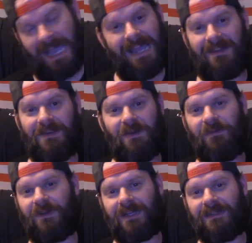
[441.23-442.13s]
I had no
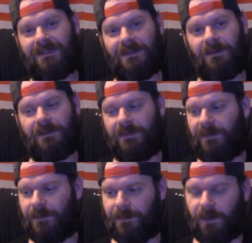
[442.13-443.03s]
fucking clue that the
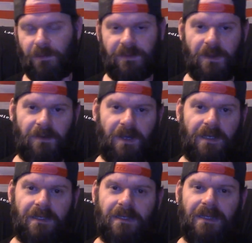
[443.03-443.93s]
Super Bowl was going
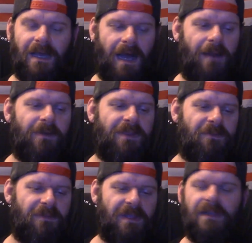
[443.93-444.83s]
on. I went
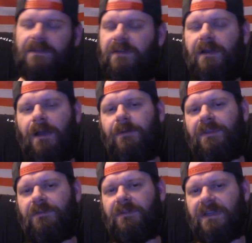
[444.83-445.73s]
through, the, dude, I
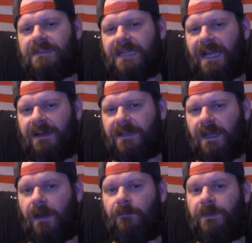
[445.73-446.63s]
went through the
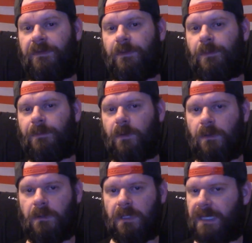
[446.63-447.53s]
entirety of the Super
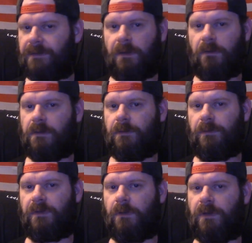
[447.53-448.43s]
Bowl, had no clue it
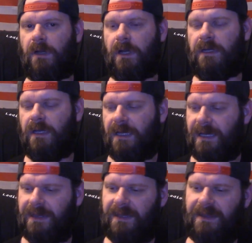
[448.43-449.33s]
was going on.
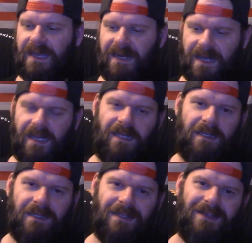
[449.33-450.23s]
And then that night,